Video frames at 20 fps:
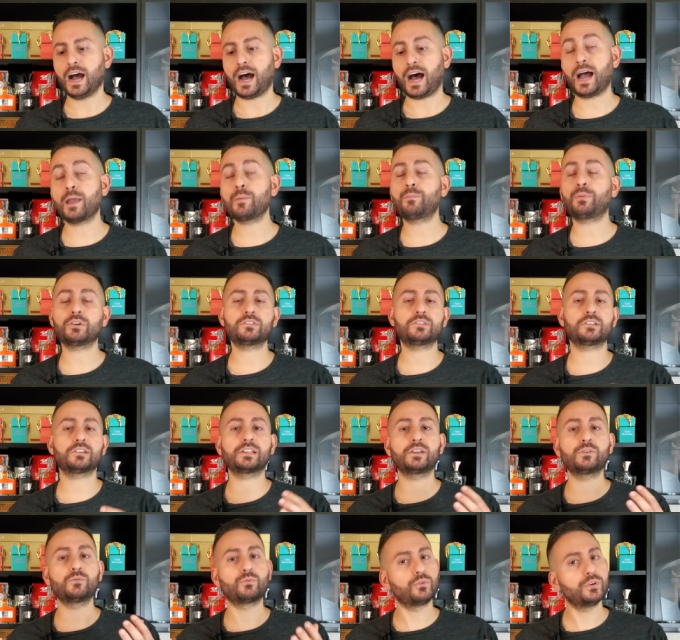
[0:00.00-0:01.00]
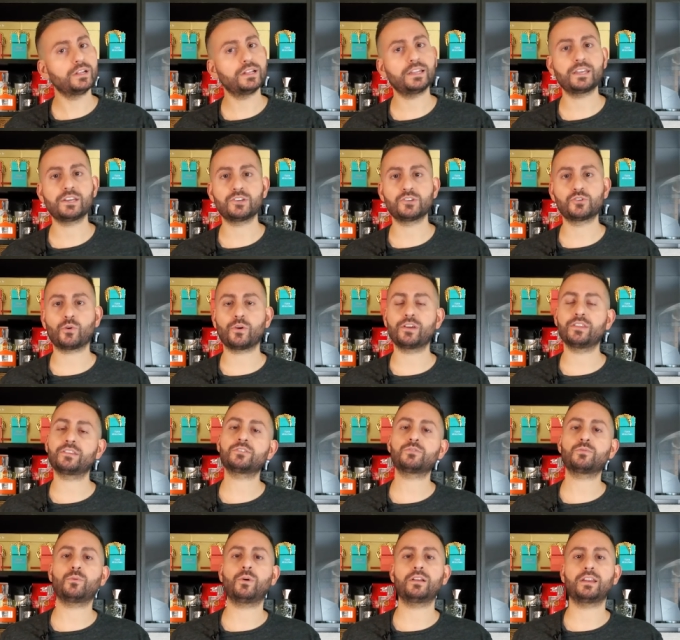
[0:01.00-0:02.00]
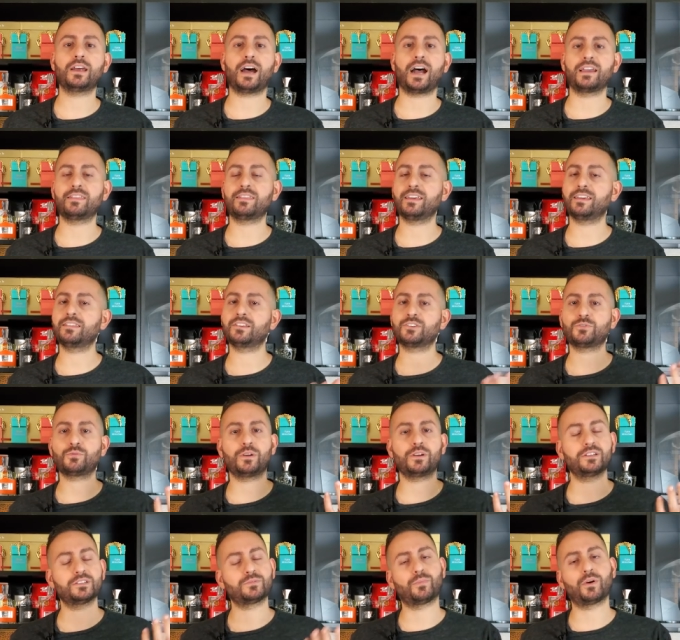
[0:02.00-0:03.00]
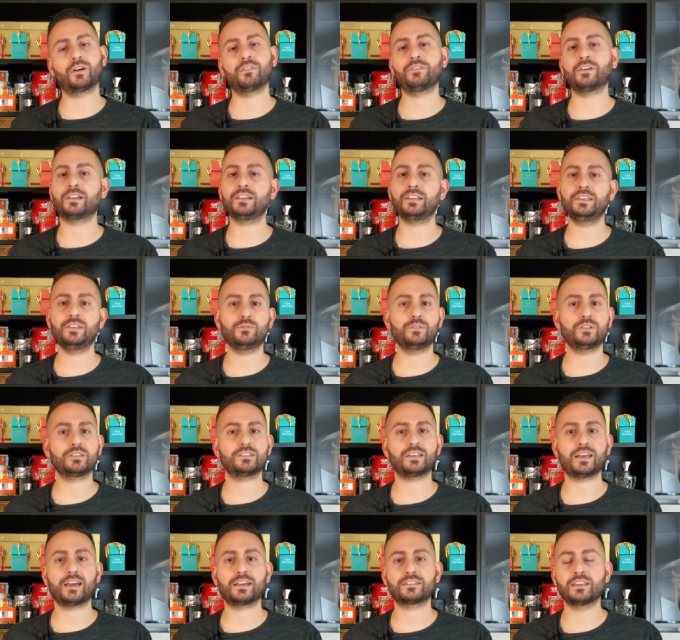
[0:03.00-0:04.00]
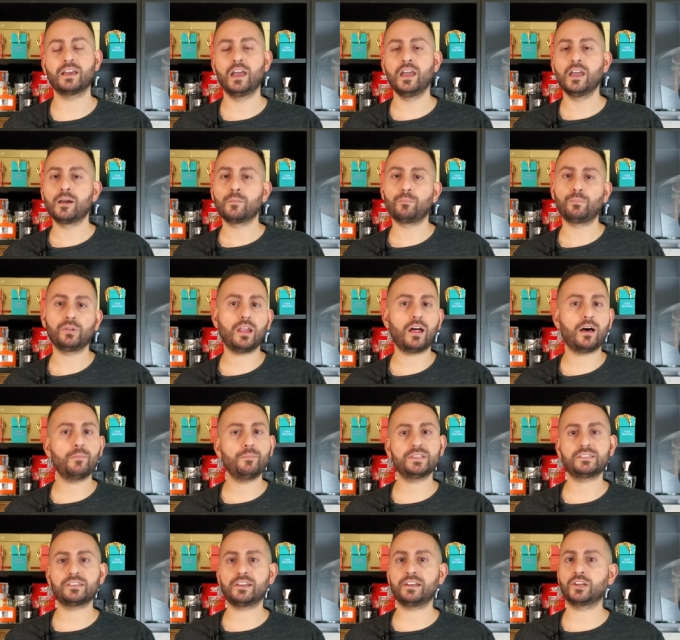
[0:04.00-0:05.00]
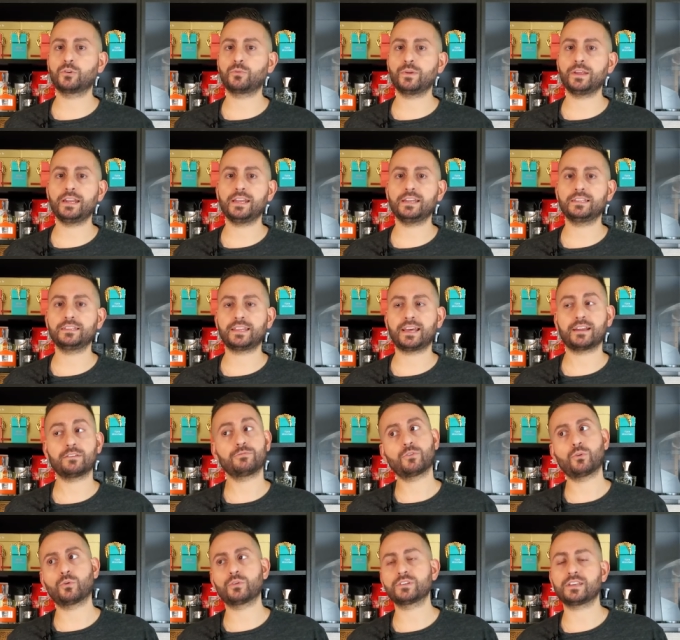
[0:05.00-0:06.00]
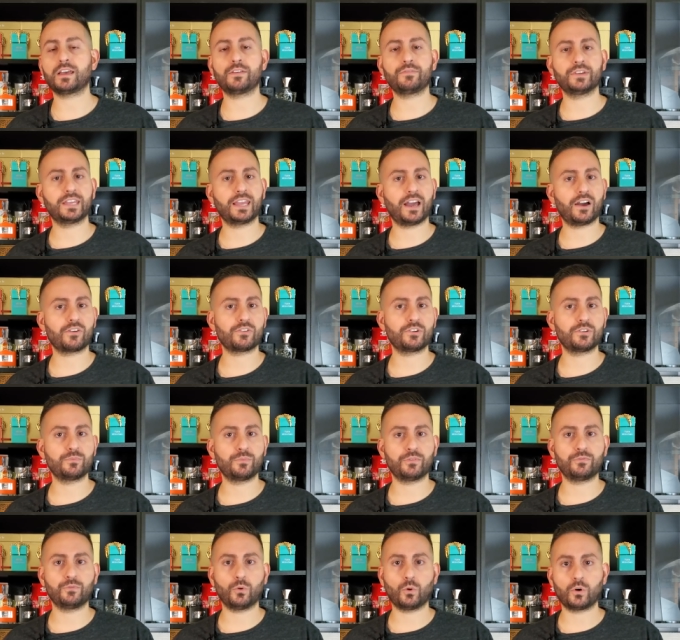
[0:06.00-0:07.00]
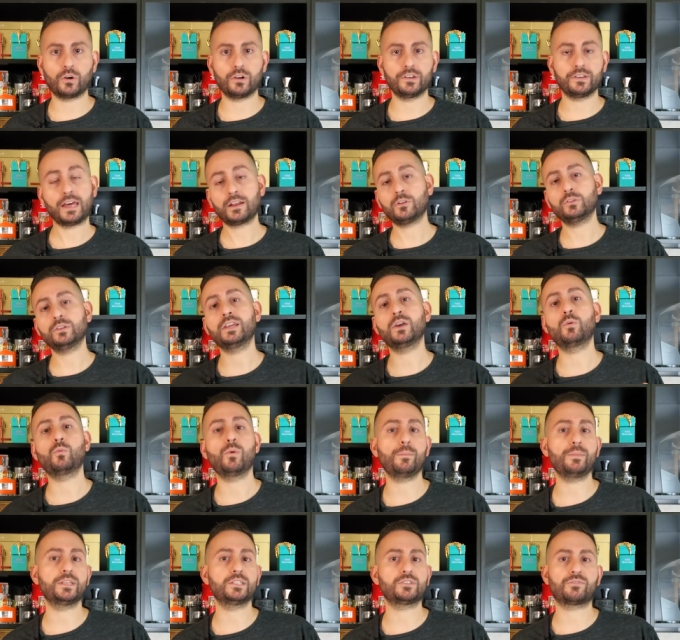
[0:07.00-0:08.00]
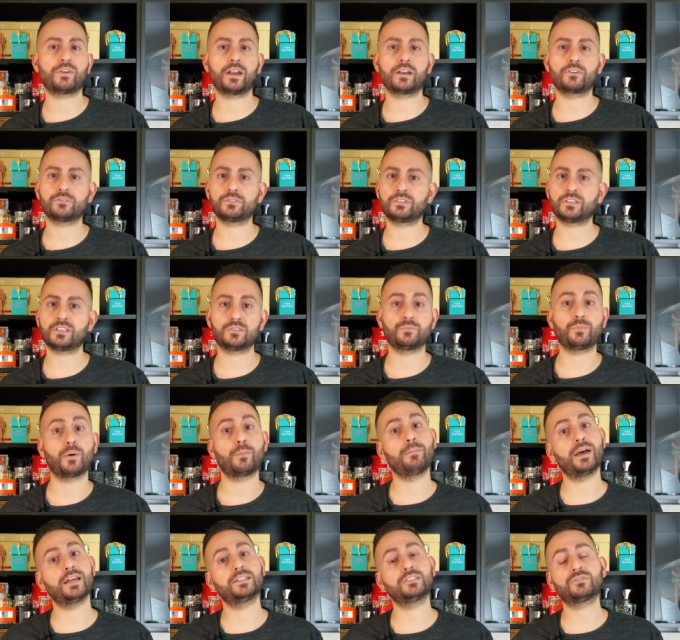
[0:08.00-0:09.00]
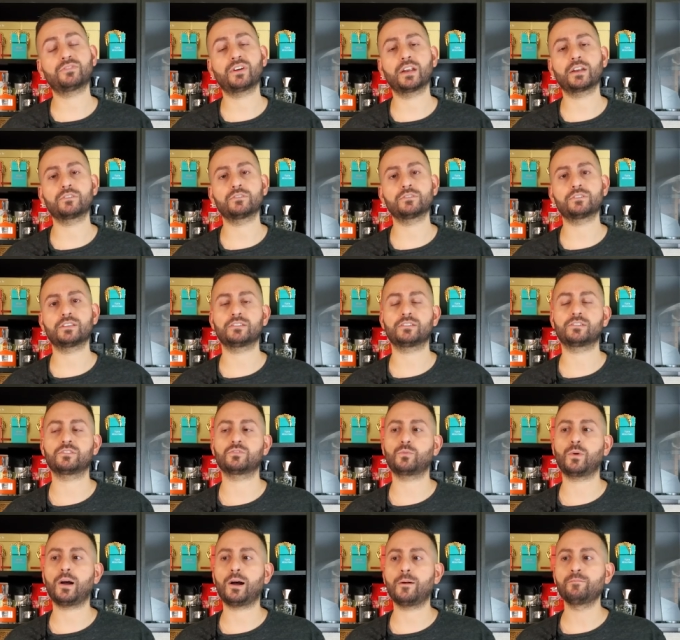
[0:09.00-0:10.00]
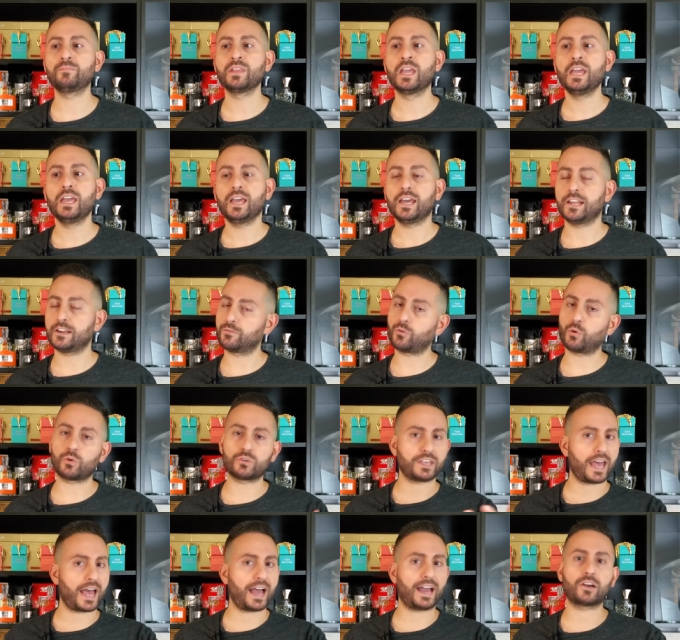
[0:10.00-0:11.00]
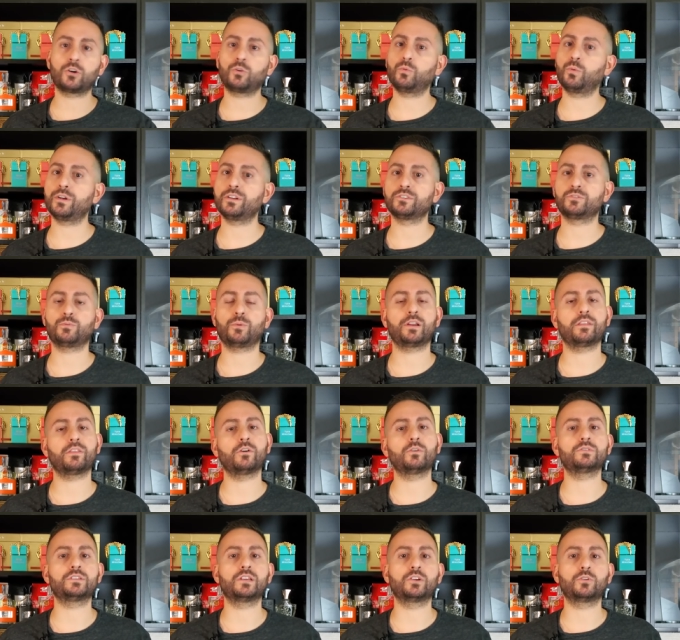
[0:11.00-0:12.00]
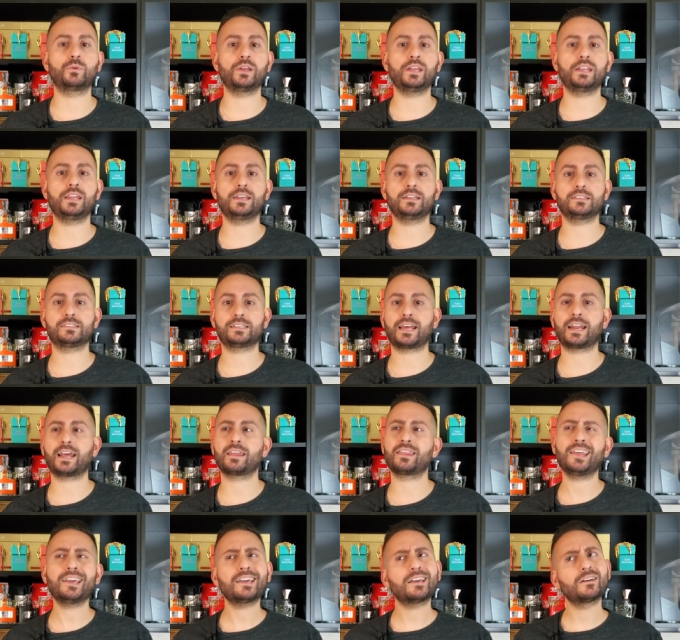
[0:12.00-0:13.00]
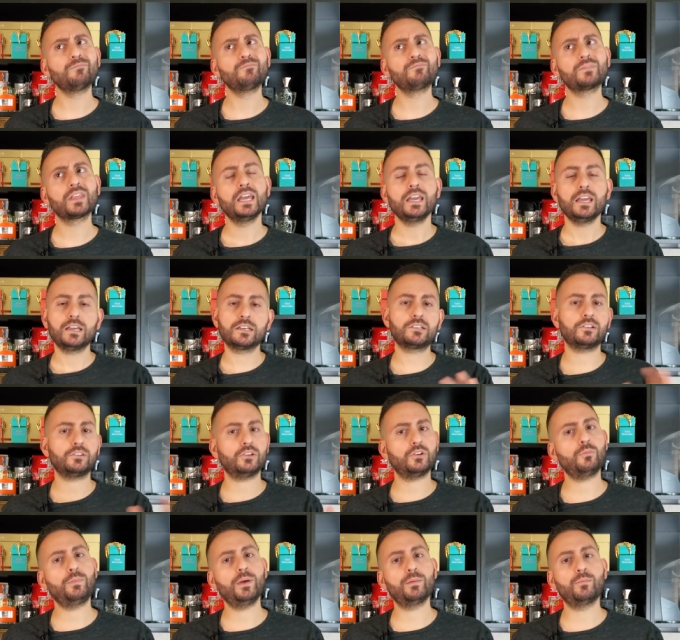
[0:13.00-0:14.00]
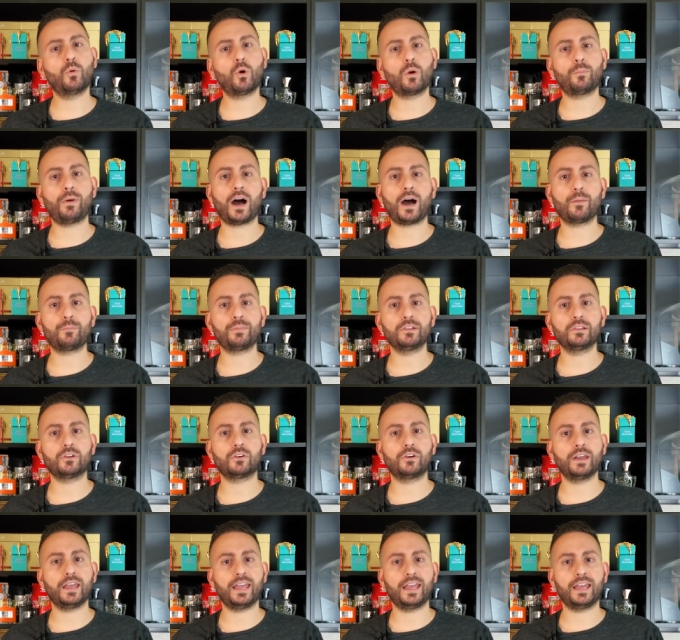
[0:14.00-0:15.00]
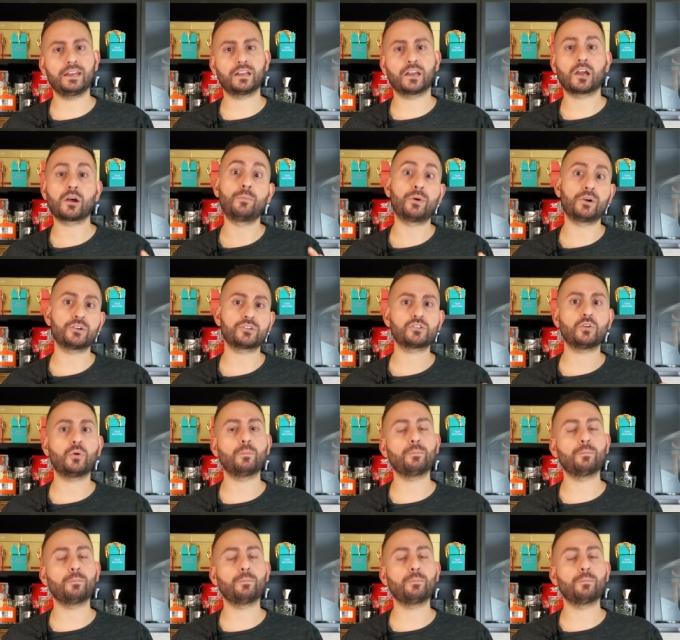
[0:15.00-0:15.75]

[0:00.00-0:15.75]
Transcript: I personally really enjoy this one. I think this one is perfectly unisex. Plum is an ingredient that of course I've encountered before, not only in women's fragrances, but men's fragrances as well. And of course, agarwood is one of those ingredients that I think is a little bit more popular in commercial